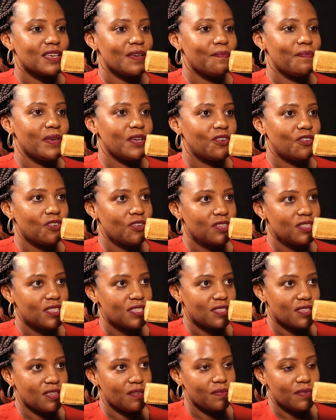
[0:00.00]

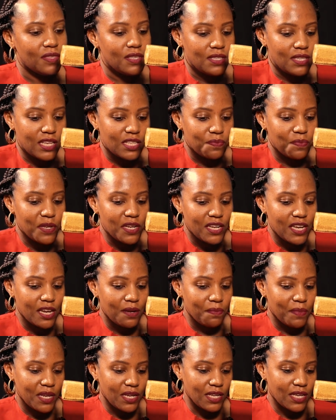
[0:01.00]
because this has been
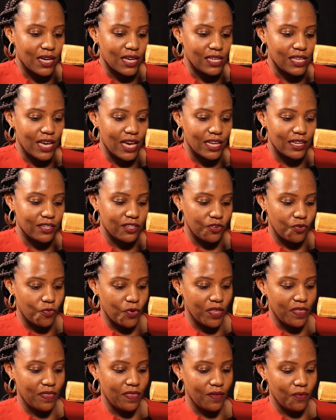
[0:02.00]
done medically, and
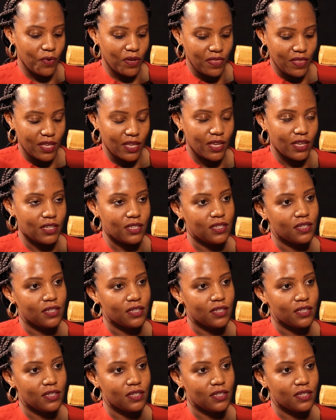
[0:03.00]
when they get,